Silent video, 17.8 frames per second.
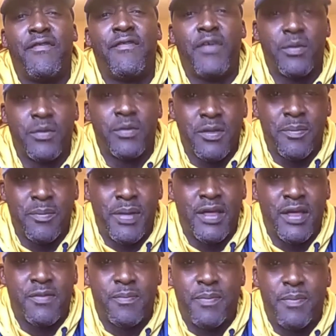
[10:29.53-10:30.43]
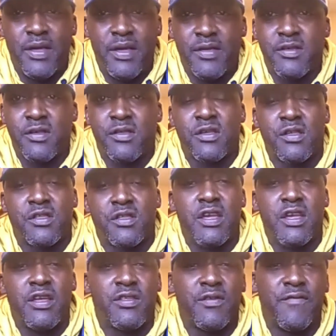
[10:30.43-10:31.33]
It was the best business
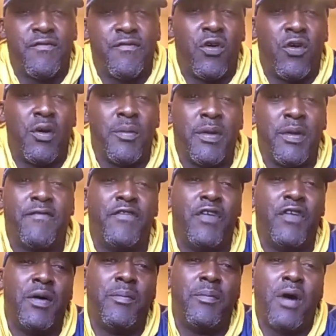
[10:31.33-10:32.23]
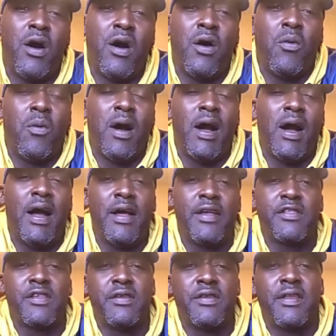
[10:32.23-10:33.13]
decision for me,
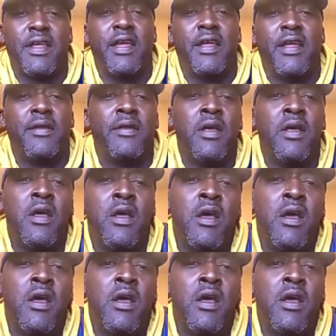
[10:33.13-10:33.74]
football-wise, and then,